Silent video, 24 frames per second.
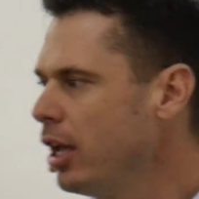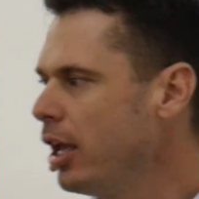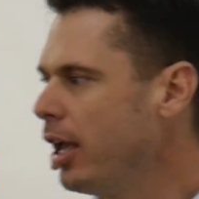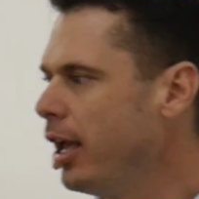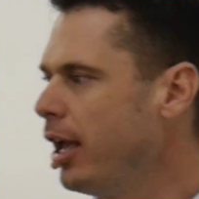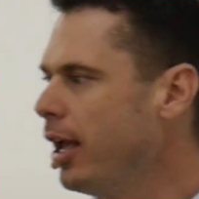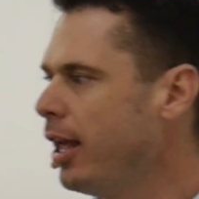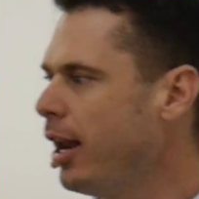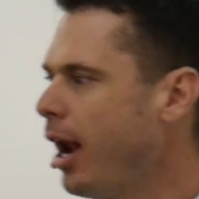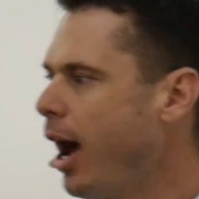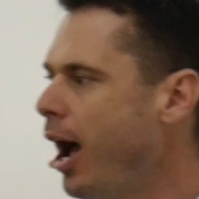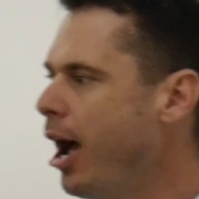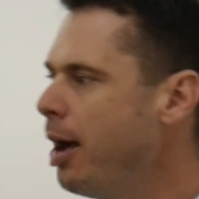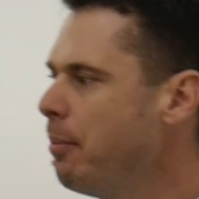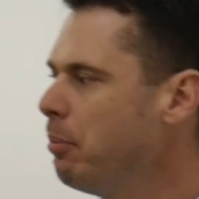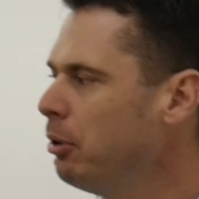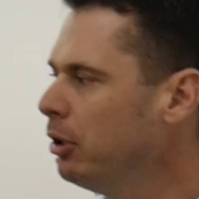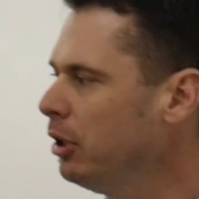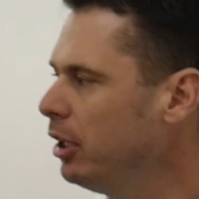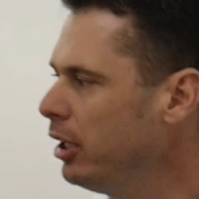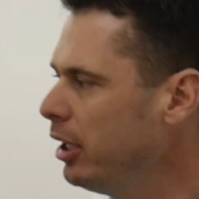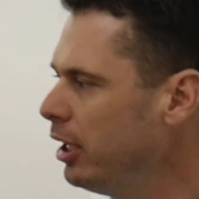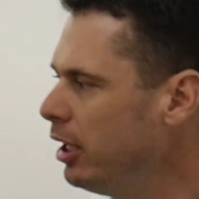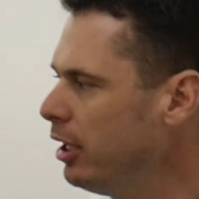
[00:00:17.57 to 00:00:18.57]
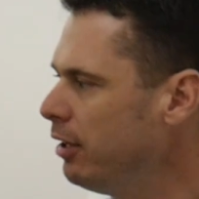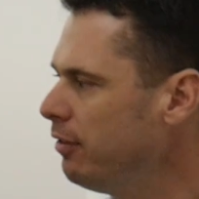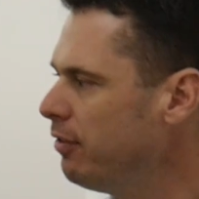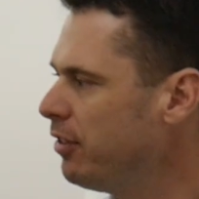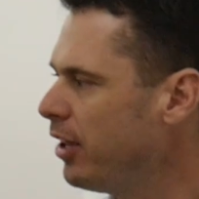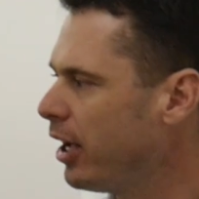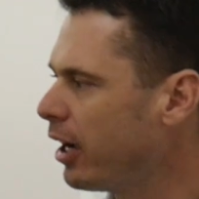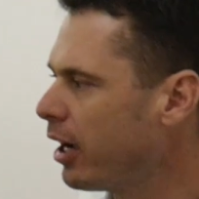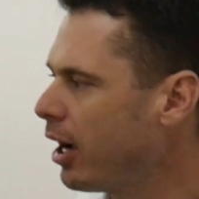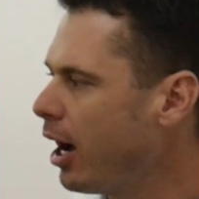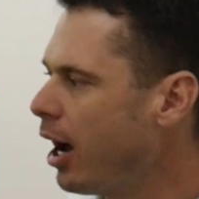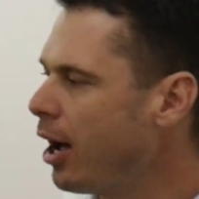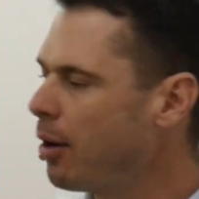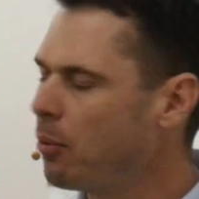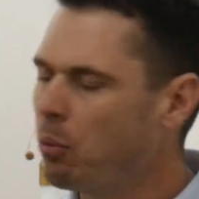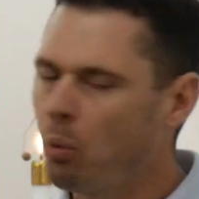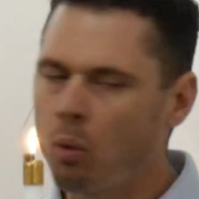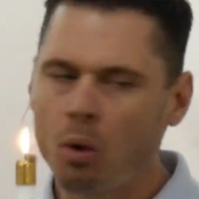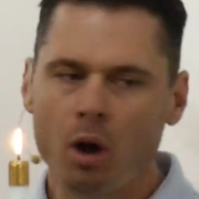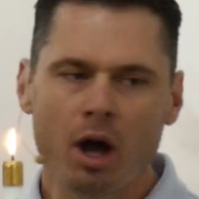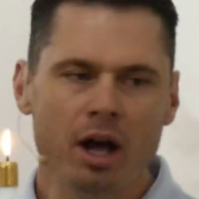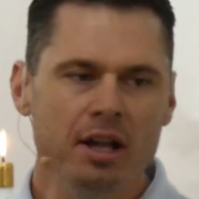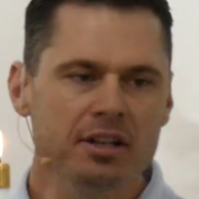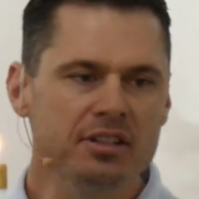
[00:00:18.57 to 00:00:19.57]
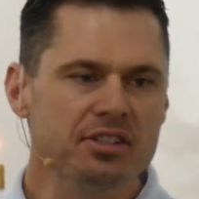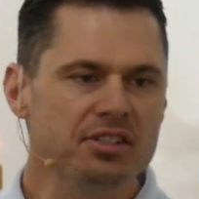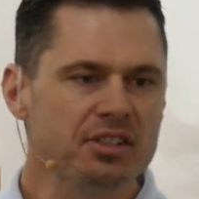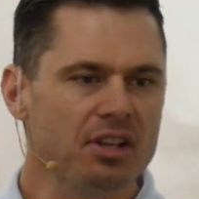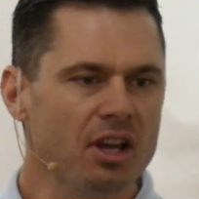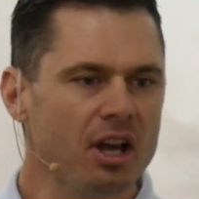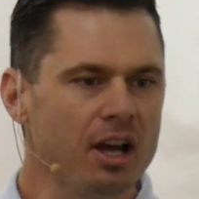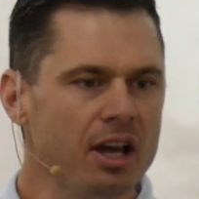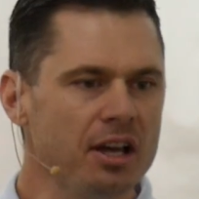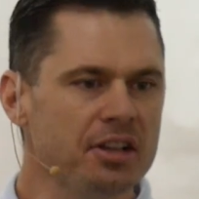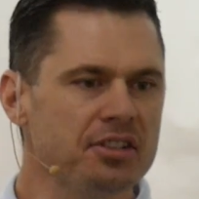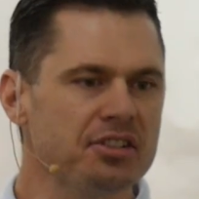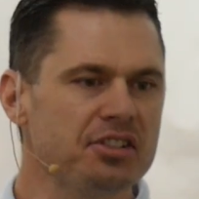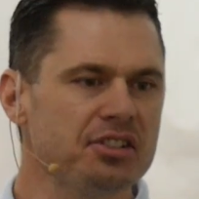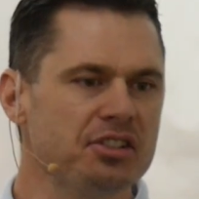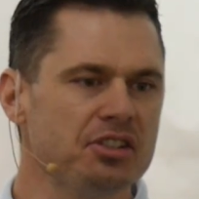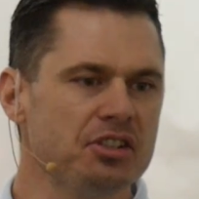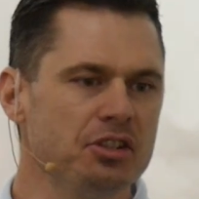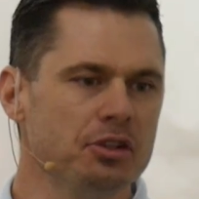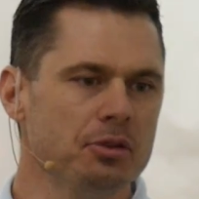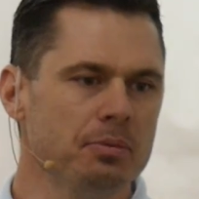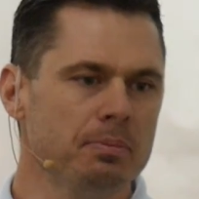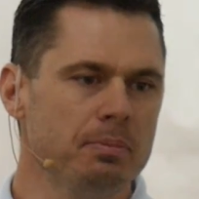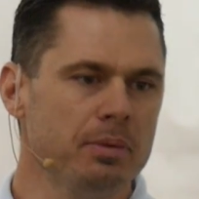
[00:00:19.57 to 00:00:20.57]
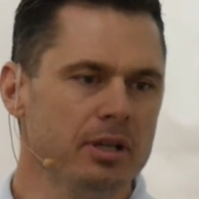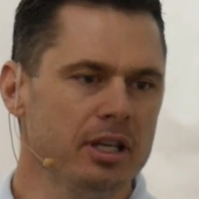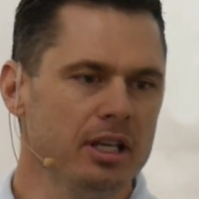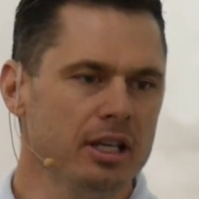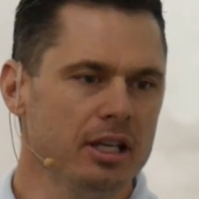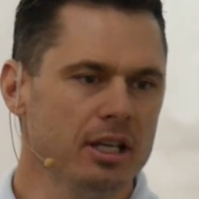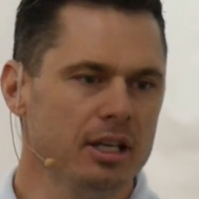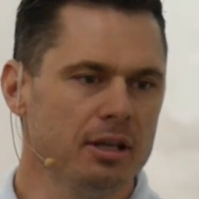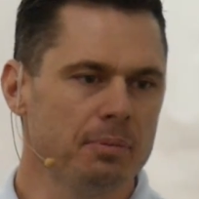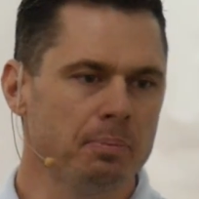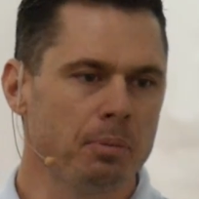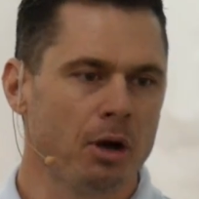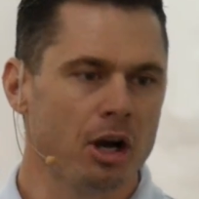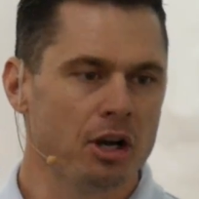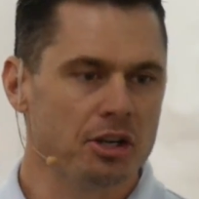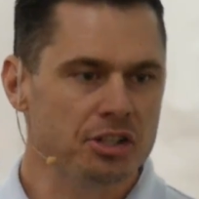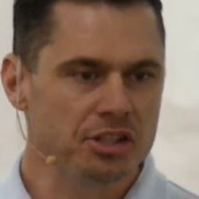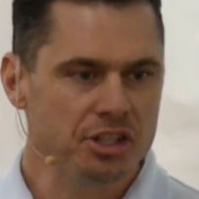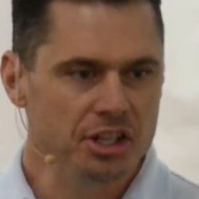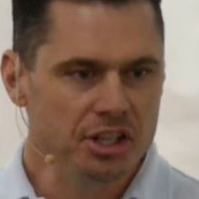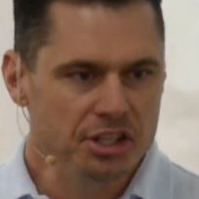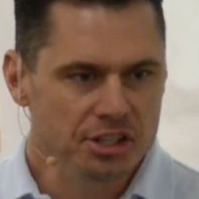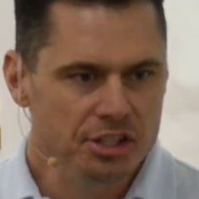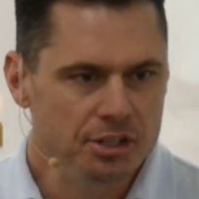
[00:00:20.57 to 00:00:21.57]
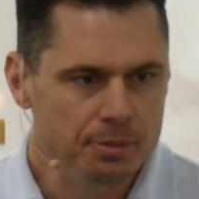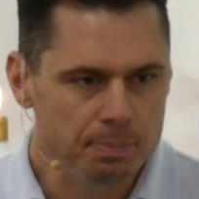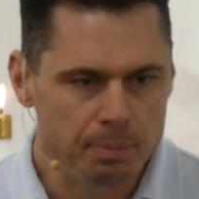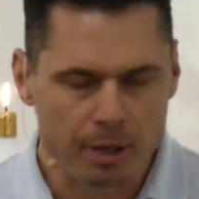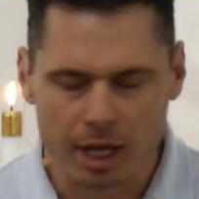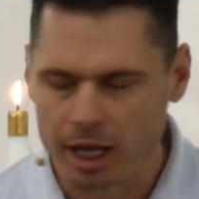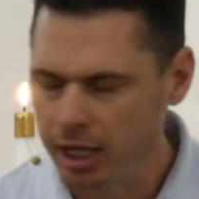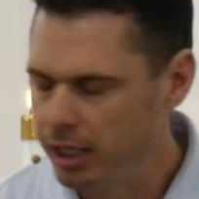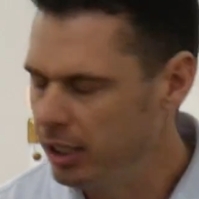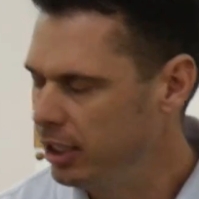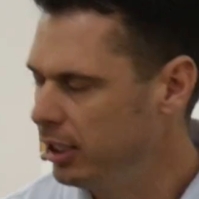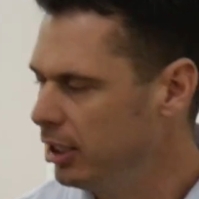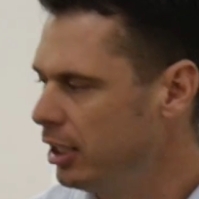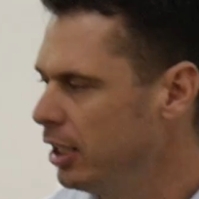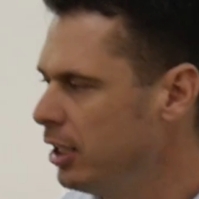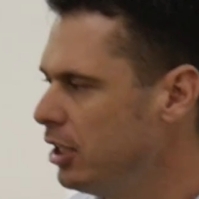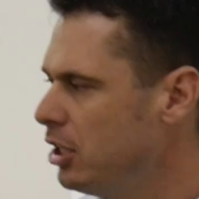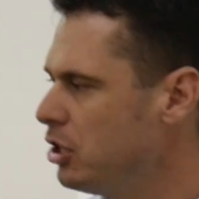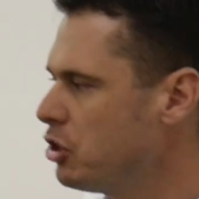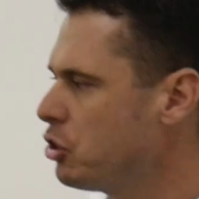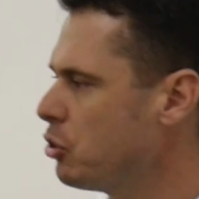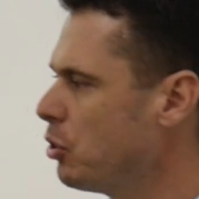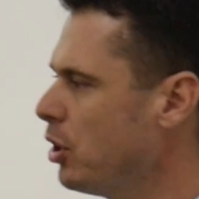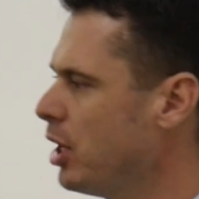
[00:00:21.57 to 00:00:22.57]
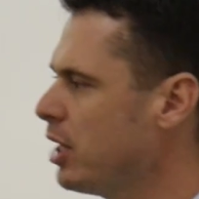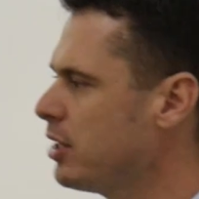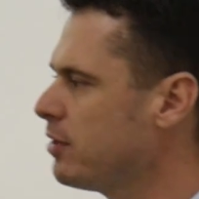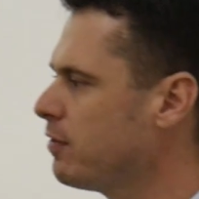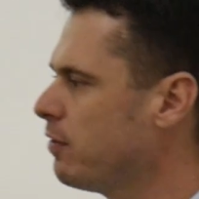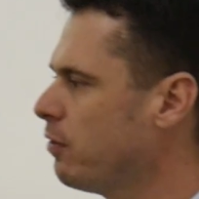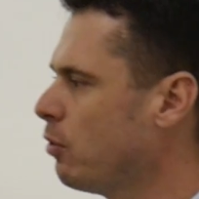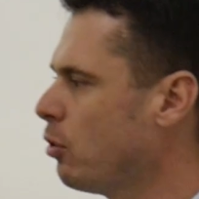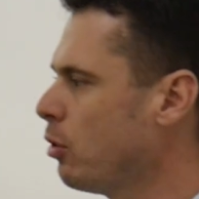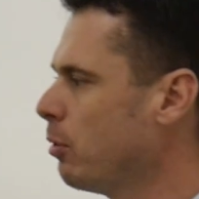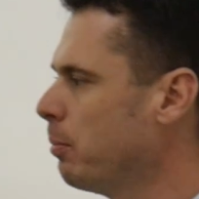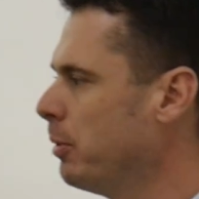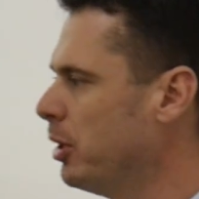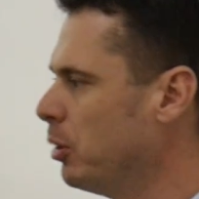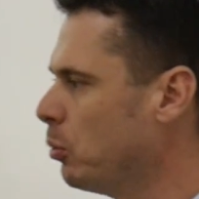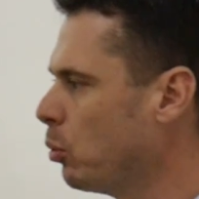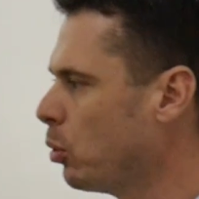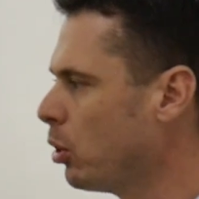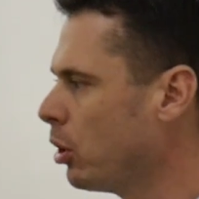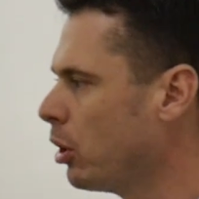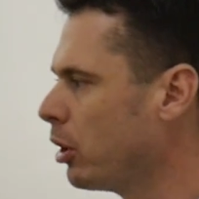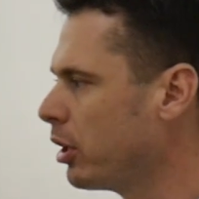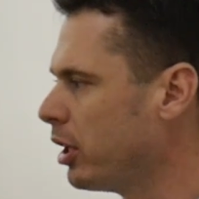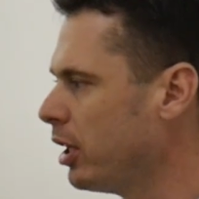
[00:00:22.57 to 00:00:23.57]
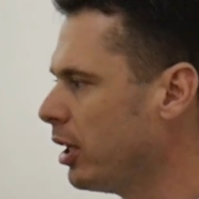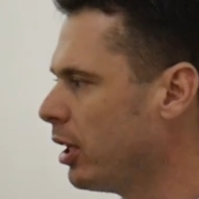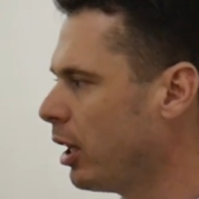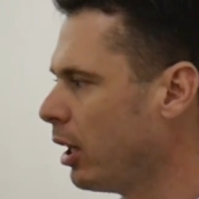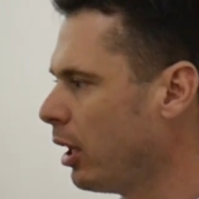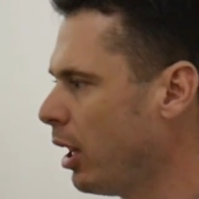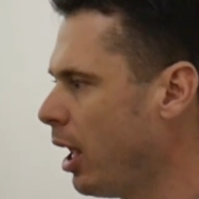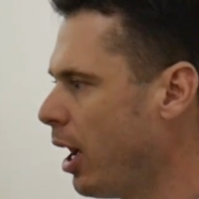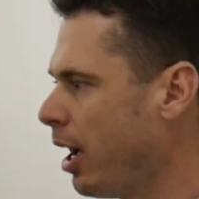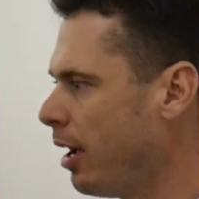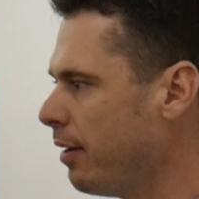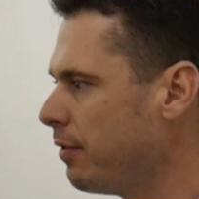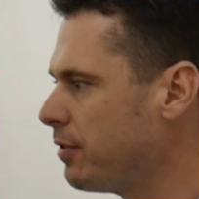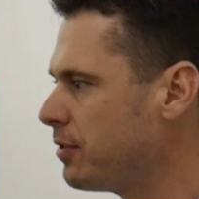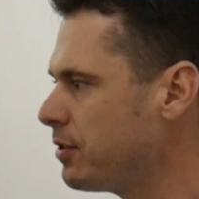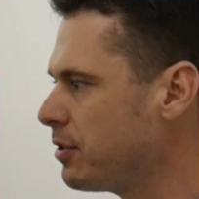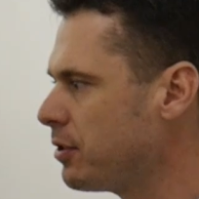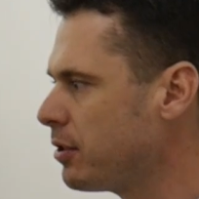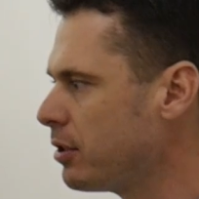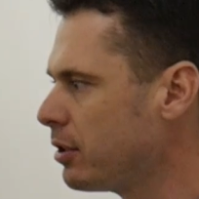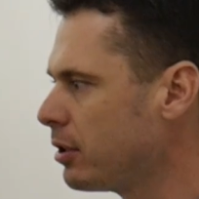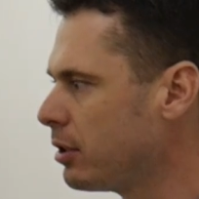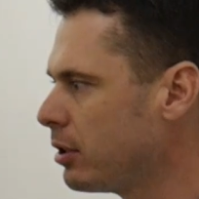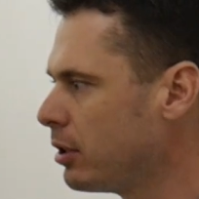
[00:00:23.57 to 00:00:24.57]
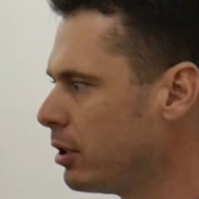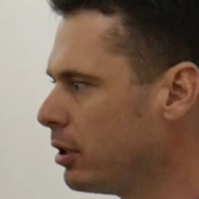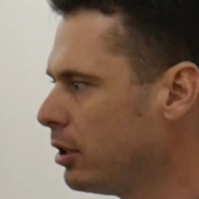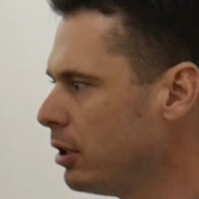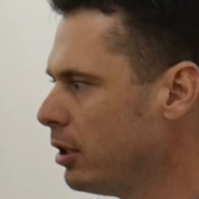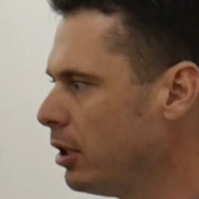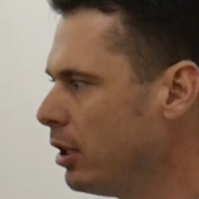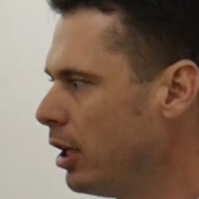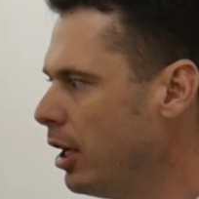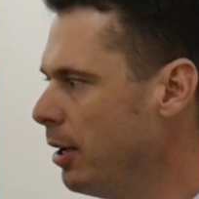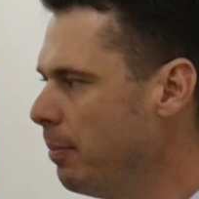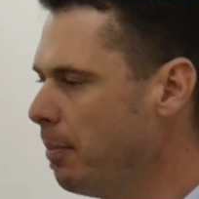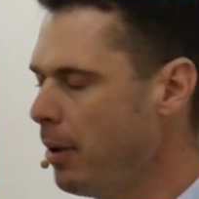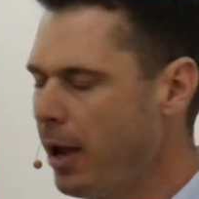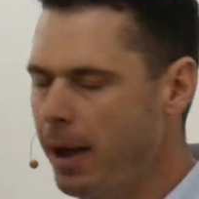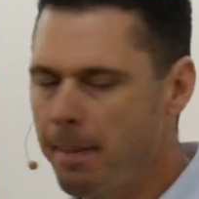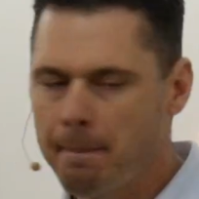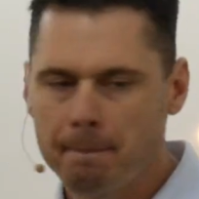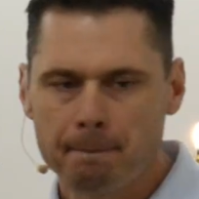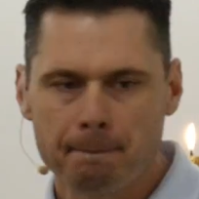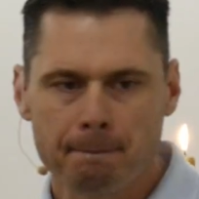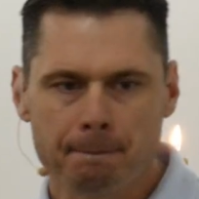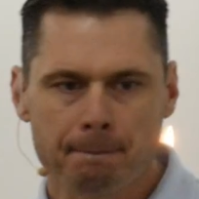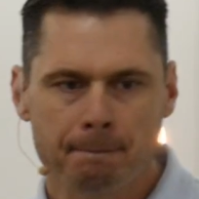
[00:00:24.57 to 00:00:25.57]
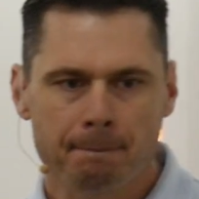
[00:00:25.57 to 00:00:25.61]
And I believe that God wants us to be participating in his transforming work in our lives. Amen?